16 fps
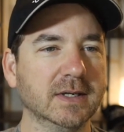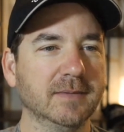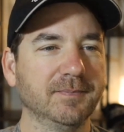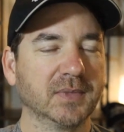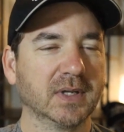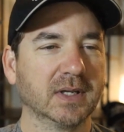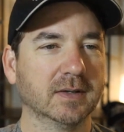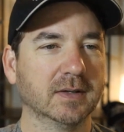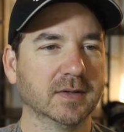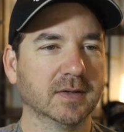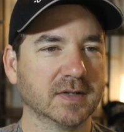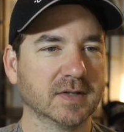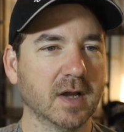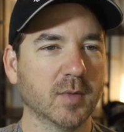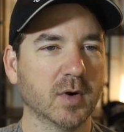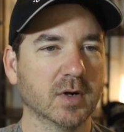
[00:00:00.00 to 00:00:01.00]
The
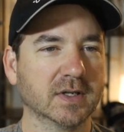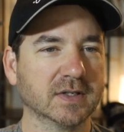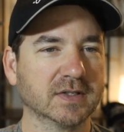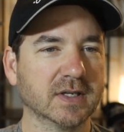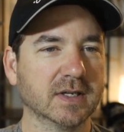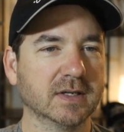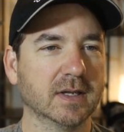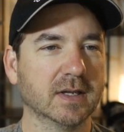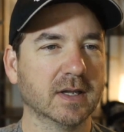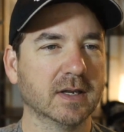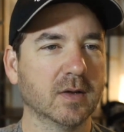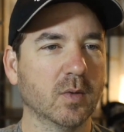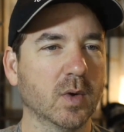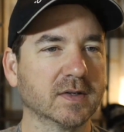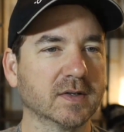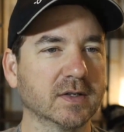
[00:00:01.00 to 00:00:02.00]
stock markets did, and it
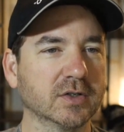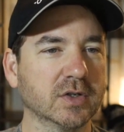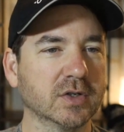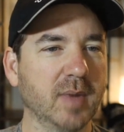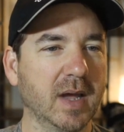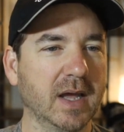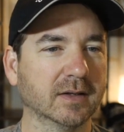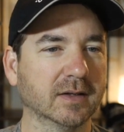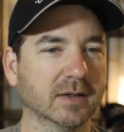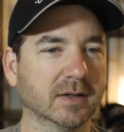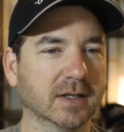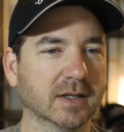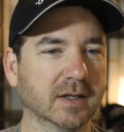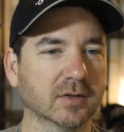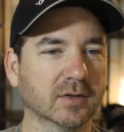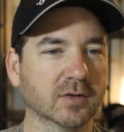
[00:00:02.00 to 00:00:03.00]
wasn't too bad.
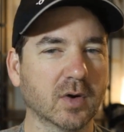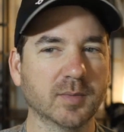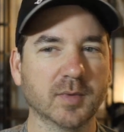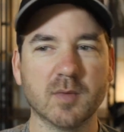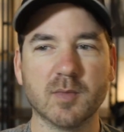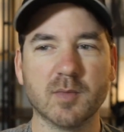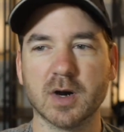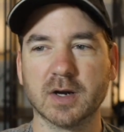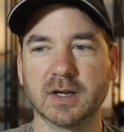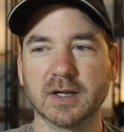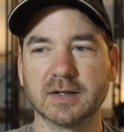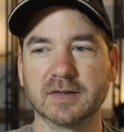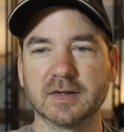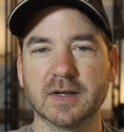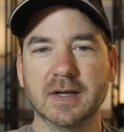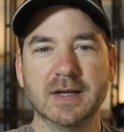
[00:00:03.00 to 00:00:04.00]
Looking at crypto
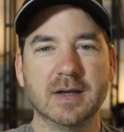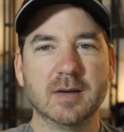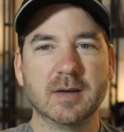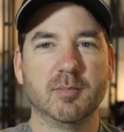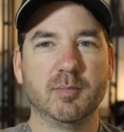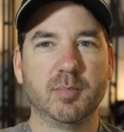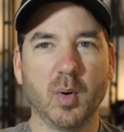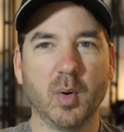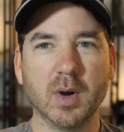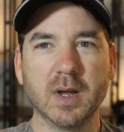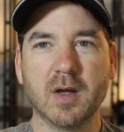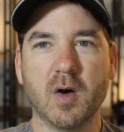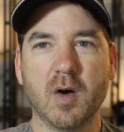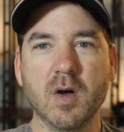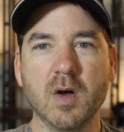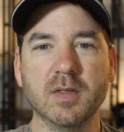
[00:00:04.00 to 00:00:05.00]
markets, boy,
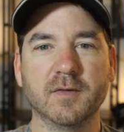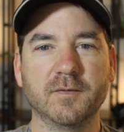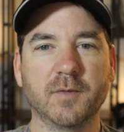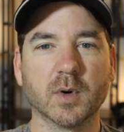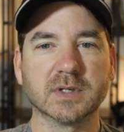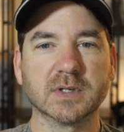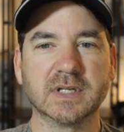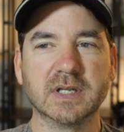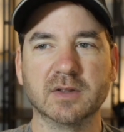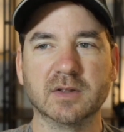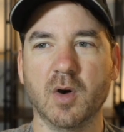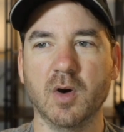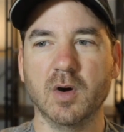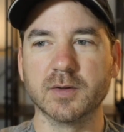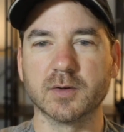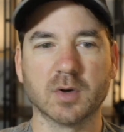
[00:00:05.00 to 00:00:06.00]
on the 14th,
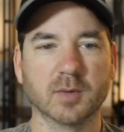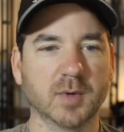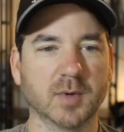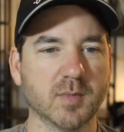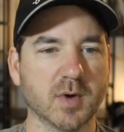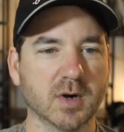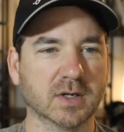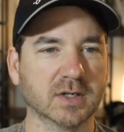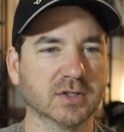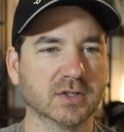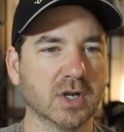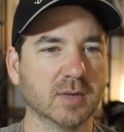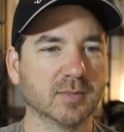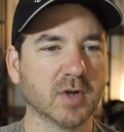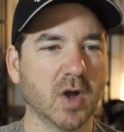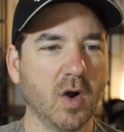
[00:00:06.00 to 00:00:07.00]
all the crypto markets
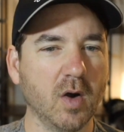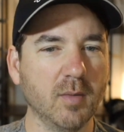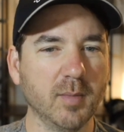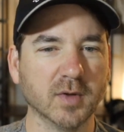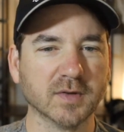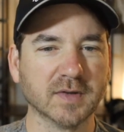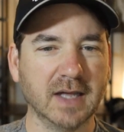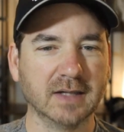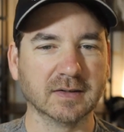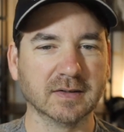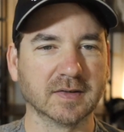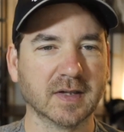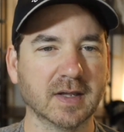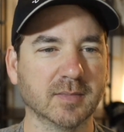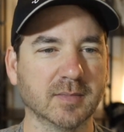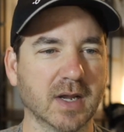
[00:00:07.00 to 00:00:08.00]
jumped almost at the
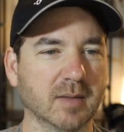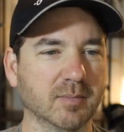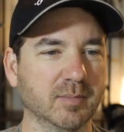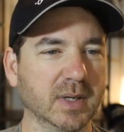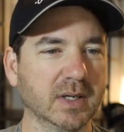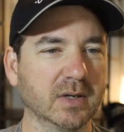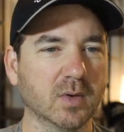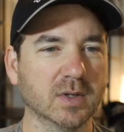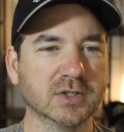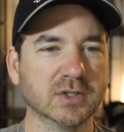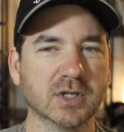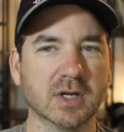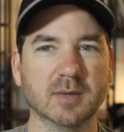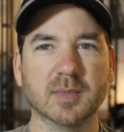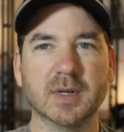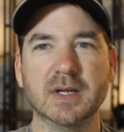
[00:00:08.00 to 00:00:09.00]
same time. Bitcoin
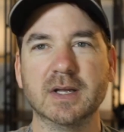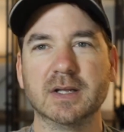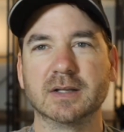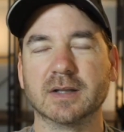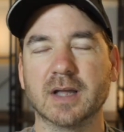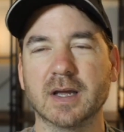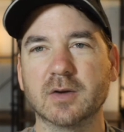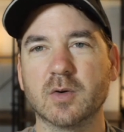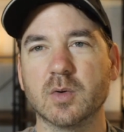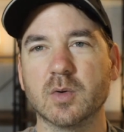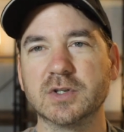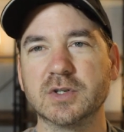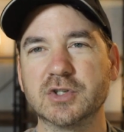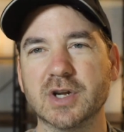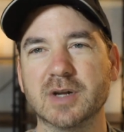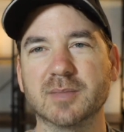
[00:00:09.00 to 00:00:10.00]
jumped
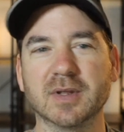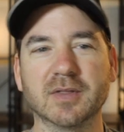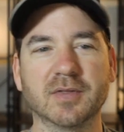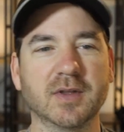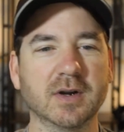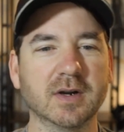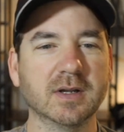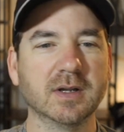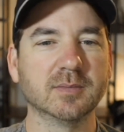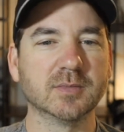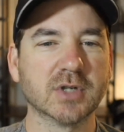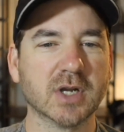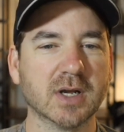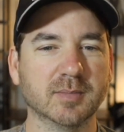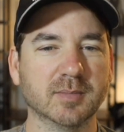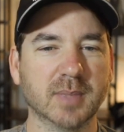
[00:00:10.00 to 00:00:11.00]
Litecoin jump, Ethereum
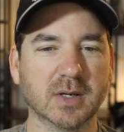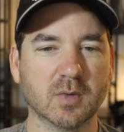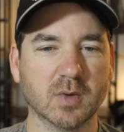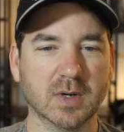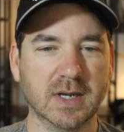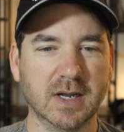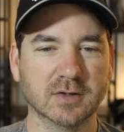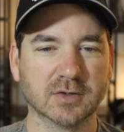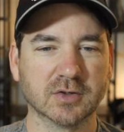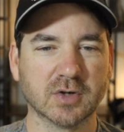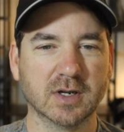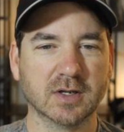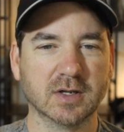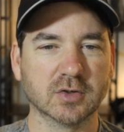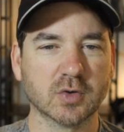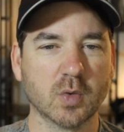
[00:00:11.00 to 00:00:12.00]
jump. Bitcoin now is
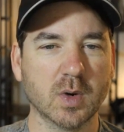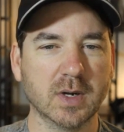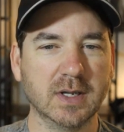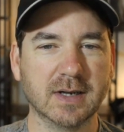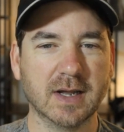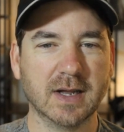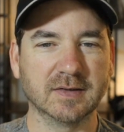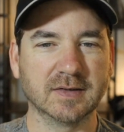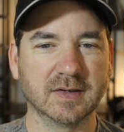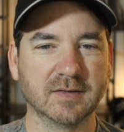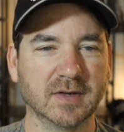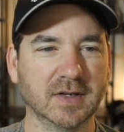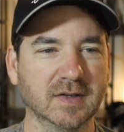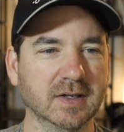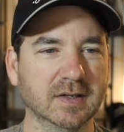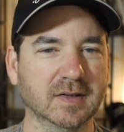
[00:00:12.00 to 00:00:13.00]
trading at
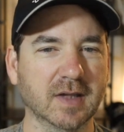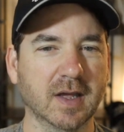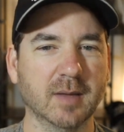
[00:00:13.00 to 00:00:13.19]
20,976, up